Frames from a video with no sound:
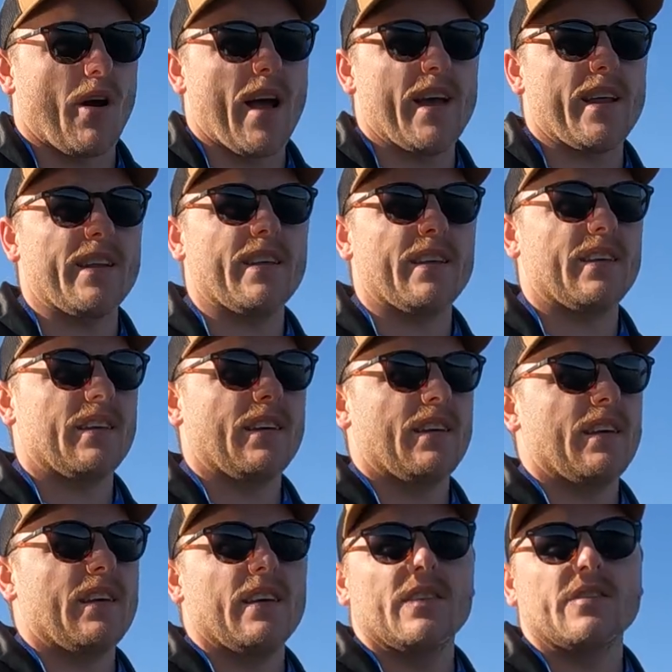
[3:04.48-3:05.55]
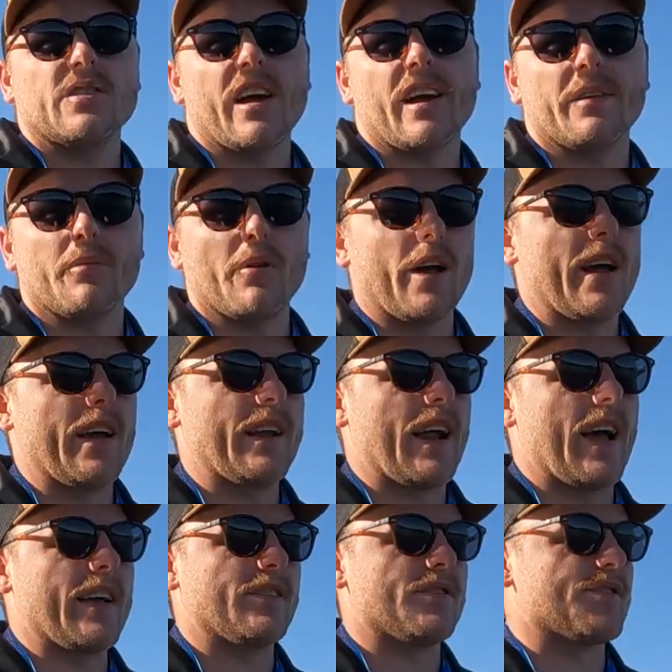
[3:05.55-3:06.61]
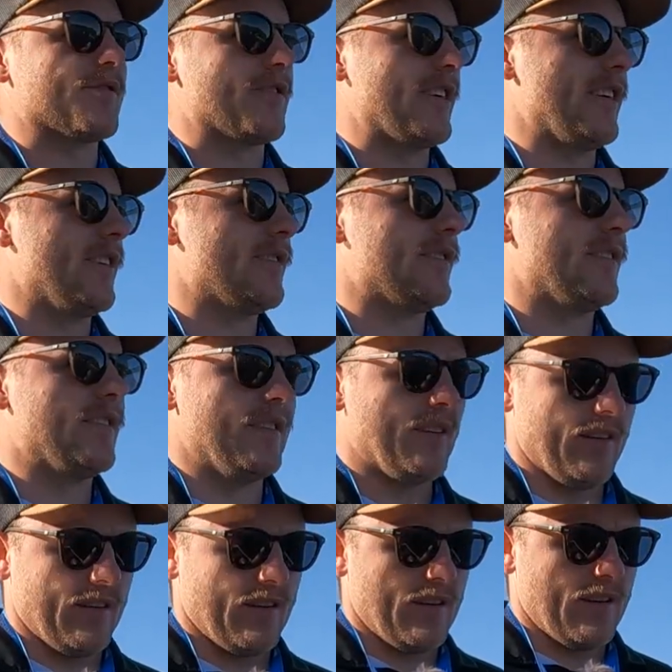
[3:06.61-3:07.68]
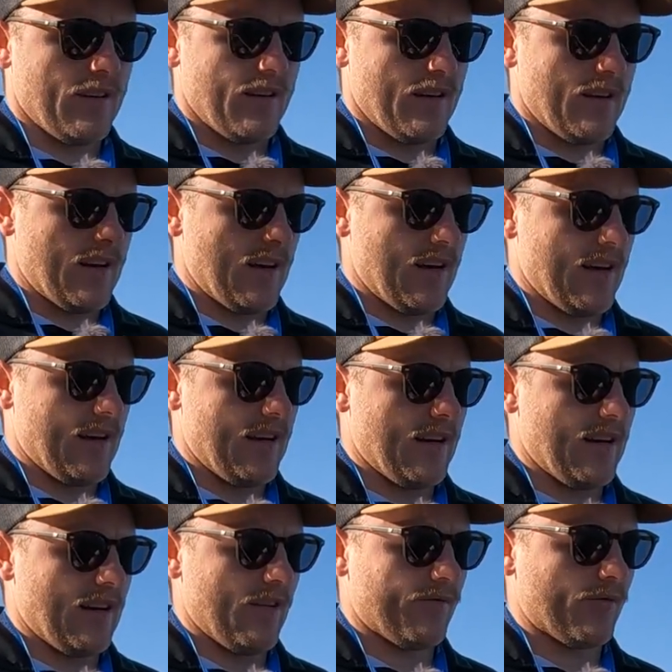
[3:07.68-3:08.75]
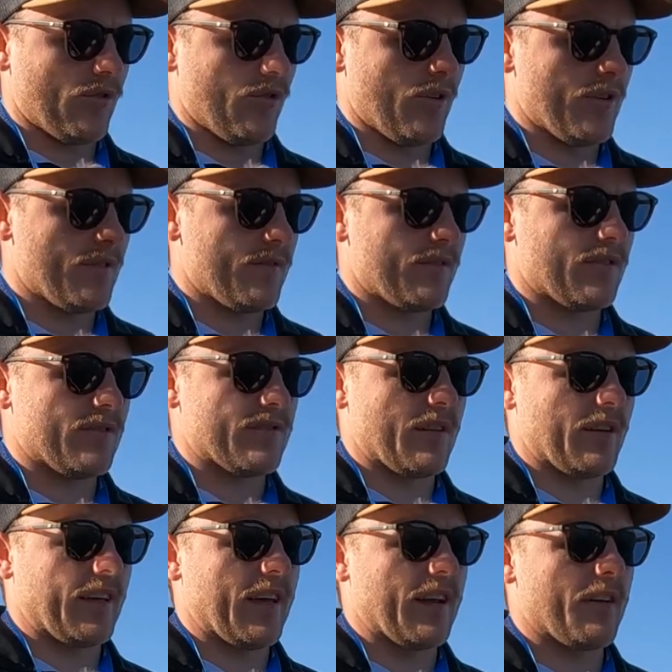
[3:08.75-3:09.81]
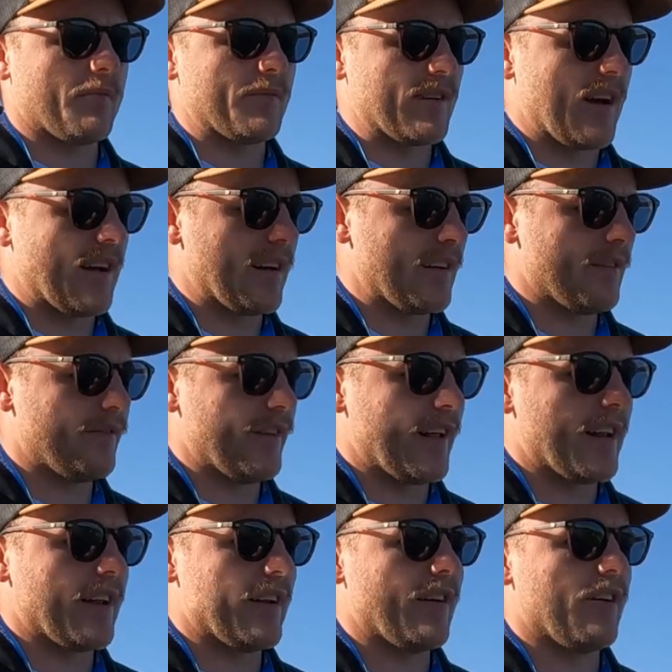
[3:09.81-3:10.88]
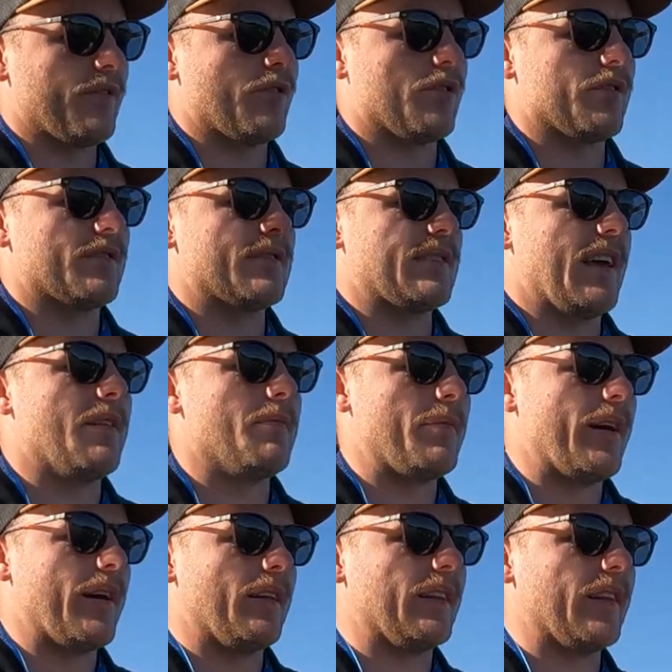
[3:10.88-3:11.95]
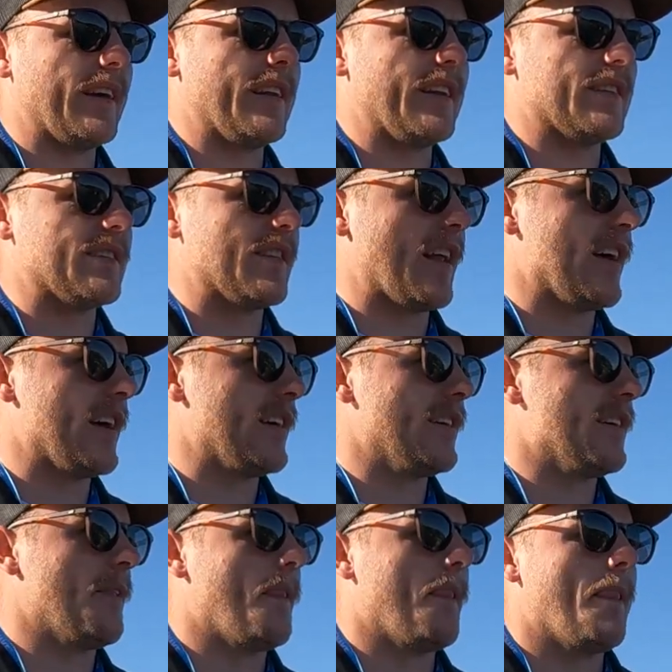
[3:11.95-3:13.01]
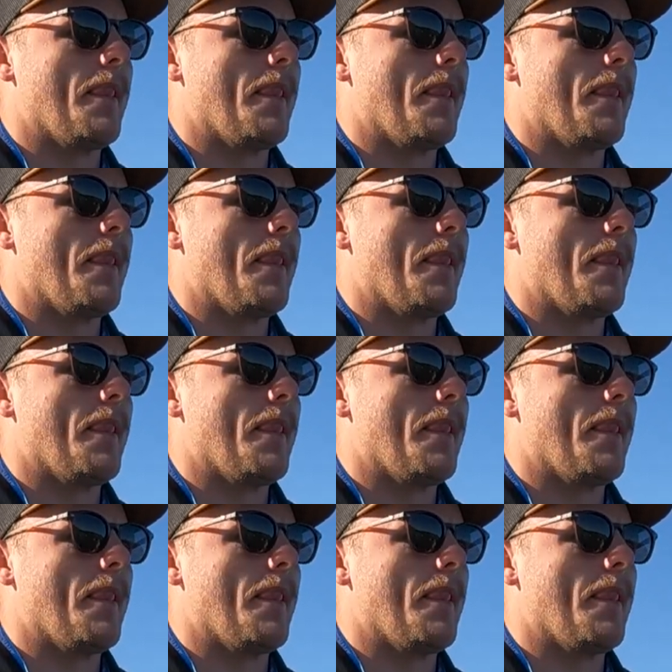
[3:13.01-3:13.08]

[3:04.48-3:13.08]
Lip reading: braid, J braid 8 strand. I've got, because again I'm targeting flathead, I've got 10 pound leader today.